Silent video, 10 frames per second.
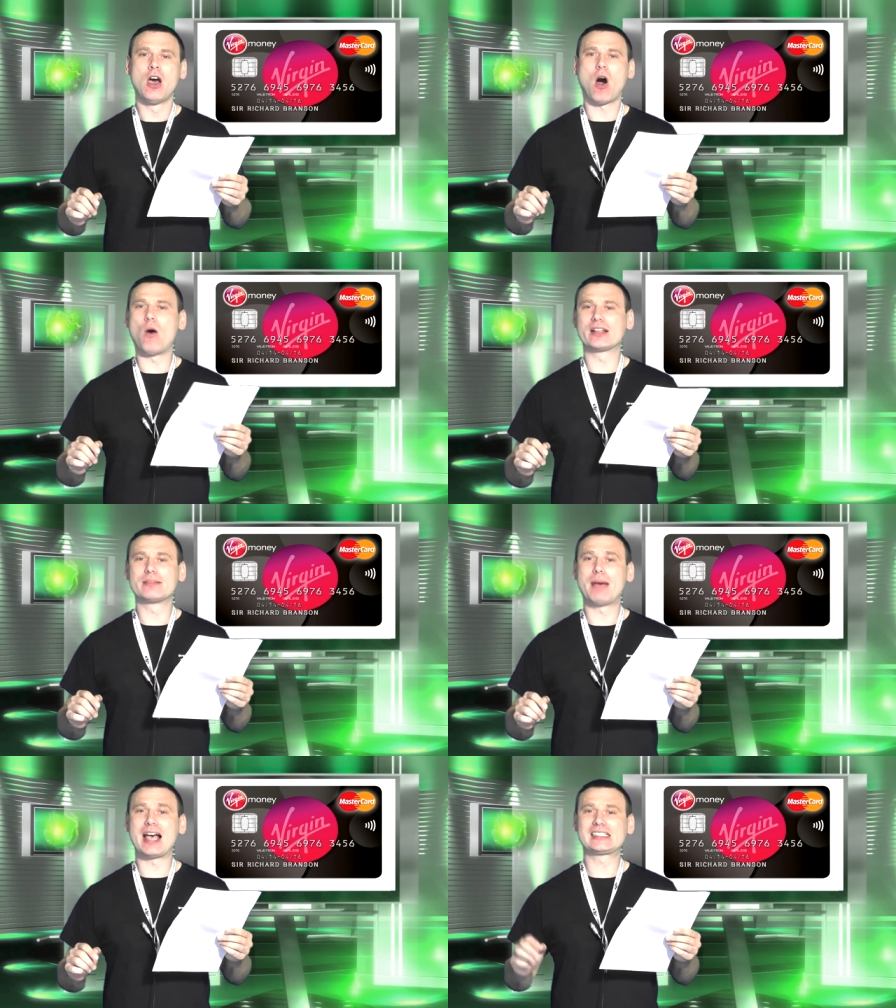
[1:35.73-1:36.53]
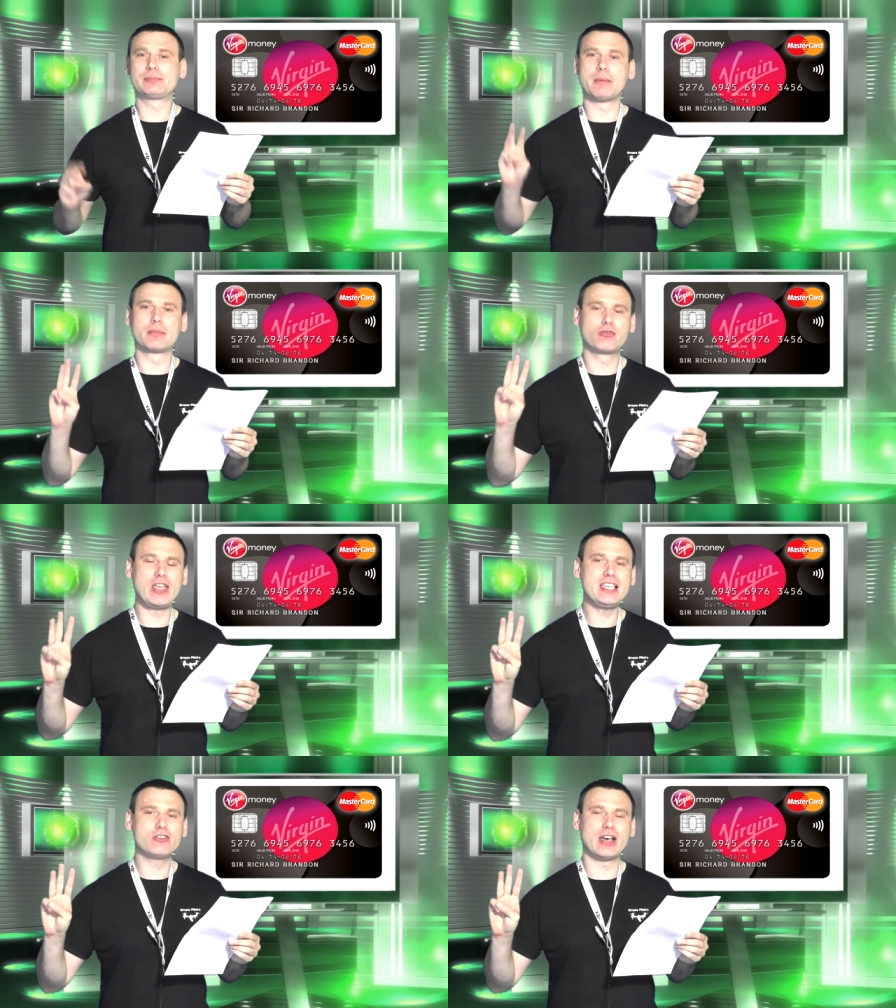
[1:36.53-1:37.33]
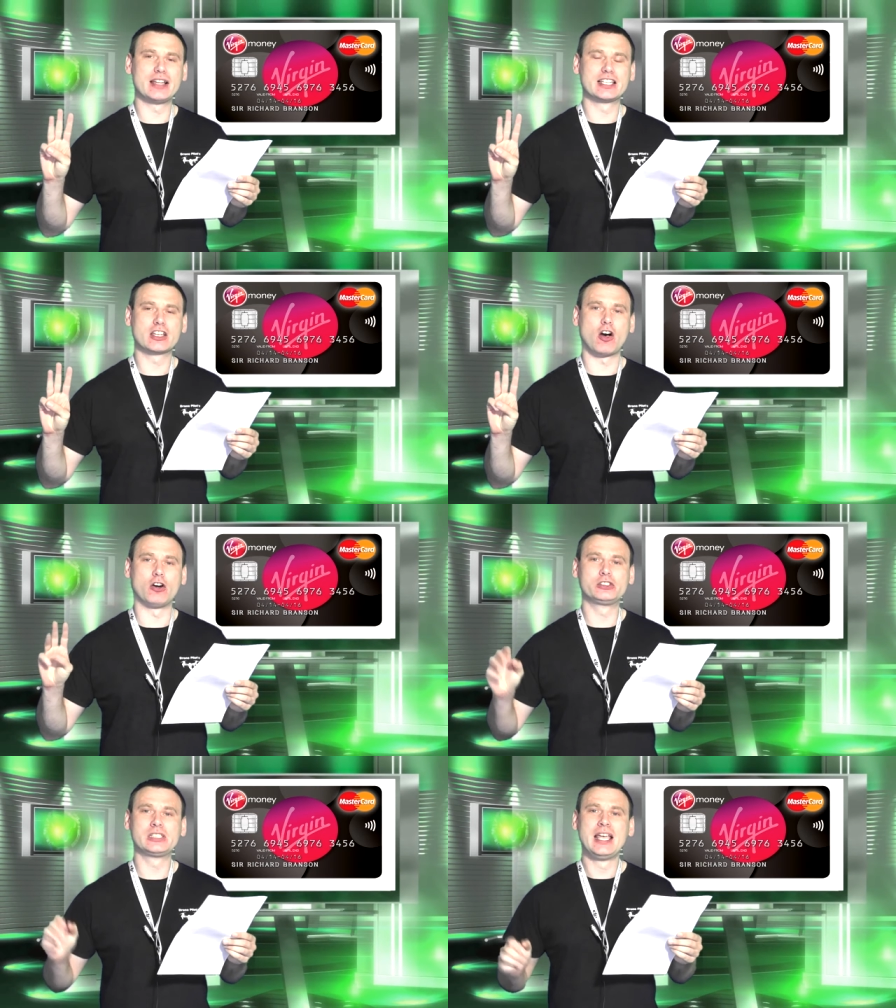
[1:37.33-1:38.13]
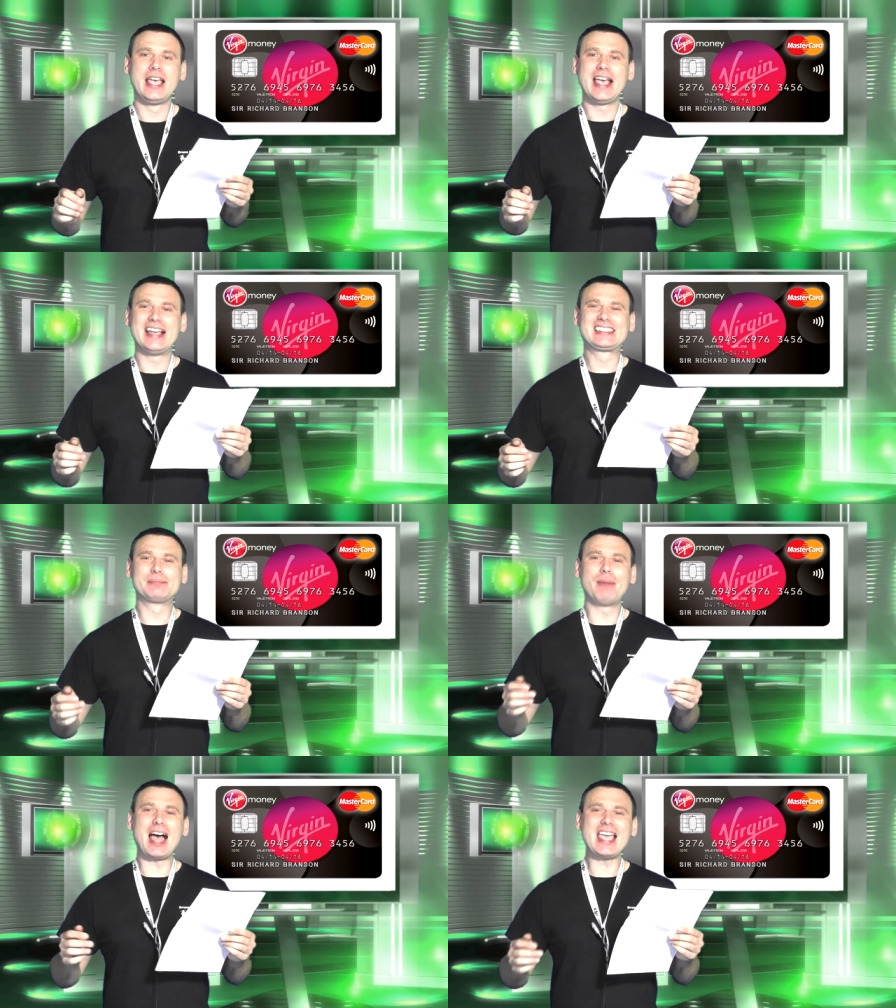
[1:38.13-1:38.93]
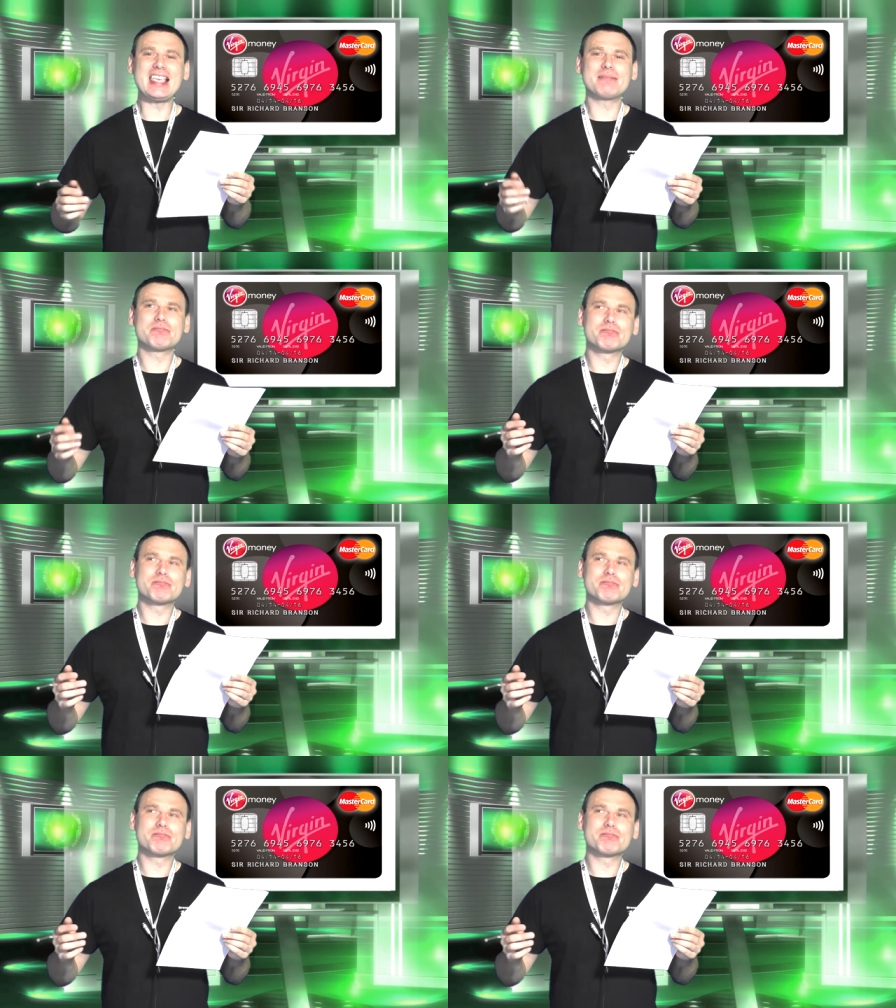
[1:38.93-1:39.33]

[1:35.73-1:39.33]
or at maximum three credit cards, it's my